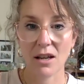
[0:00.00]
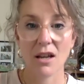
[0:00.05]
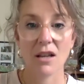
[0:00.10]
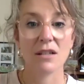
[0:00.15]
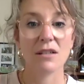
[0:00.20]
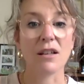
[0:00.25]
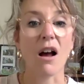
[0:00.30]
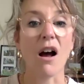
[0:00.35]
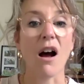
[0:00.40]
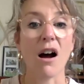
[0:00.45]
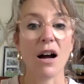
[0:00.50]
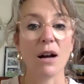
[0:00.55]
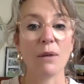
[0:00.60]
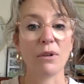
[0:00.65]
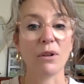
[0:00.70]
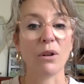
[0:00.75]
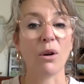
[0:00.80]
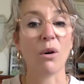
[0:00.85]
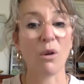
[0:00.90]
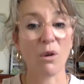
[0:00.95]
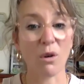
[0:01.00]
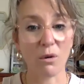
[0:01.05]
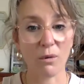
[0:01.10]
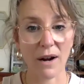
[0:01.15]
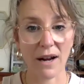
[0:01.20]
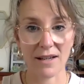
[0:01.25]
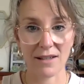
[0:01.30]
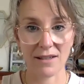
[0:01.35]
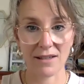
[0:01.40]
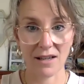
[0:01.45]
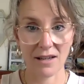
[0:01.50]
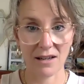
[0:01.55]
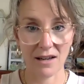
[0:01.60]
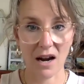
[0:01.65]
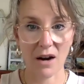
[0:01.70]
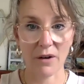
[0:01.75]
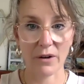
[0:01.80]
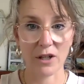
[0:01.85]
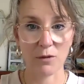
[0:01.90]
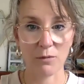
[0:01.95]
So I will always
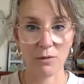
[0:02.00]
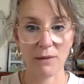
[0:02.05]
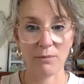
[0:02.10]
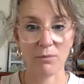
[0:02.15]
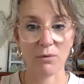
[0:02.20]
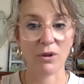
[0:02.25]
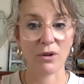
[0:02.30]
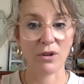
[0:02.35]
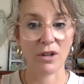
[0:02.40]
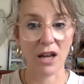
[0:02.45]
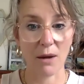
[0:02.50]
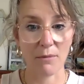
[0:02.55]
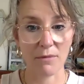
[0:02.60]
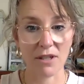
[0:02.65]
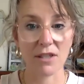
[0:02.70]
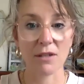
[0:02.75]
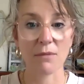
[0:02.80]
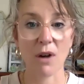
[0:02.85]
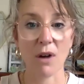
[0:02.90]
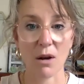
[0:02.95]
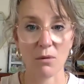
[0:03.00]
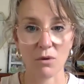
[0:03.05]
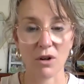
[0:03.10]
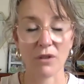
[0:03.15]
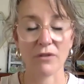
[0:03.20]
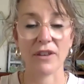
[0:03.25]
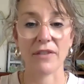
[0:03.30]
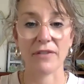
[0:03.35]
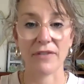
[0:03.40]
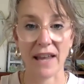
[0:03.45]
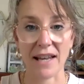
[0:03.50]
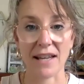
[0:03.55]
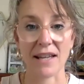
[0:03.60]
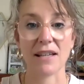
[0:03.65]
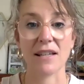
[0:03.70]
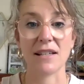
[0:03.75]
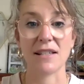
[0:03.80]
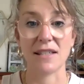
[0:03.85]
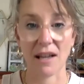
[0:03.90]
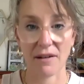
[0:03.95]
encourage people who come into my world that they
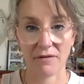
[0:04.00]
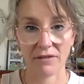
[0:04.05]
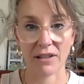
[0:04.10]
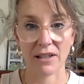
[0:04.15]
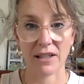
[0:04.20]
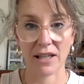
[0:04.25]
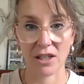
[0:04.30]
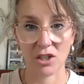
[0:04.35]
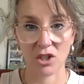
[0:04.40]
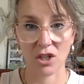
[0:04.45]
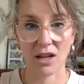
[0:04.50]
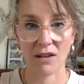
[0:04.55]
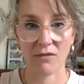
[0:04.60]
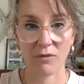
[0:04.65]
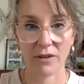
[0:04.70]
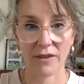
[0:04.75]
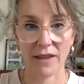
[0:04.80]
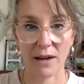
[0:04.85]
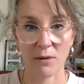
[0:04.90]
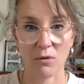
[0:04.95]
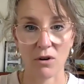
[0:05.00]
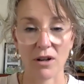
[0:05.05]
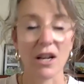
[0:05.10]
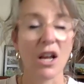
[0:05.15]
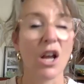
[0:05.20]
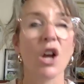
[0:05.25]
can definitely achieve what they want.